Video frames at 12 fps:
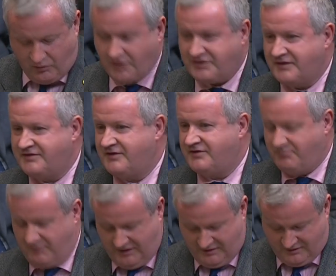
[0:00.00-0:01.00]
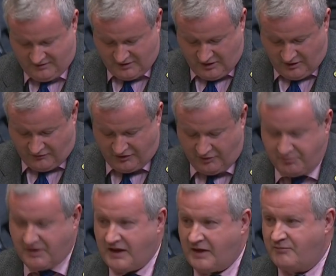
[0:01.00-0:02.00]
And what does this mean for
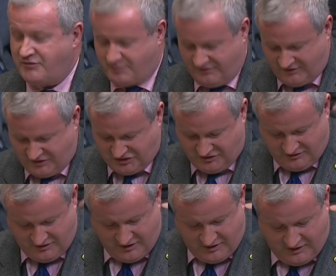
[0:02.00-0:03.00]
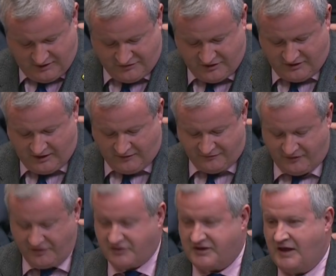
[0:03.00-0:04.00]
the PM's position if there are
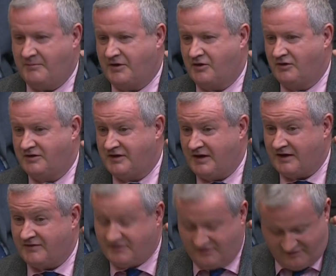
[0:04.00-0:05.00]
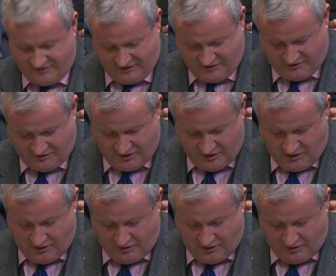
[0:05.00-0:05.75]
further chemical attacks in Syria?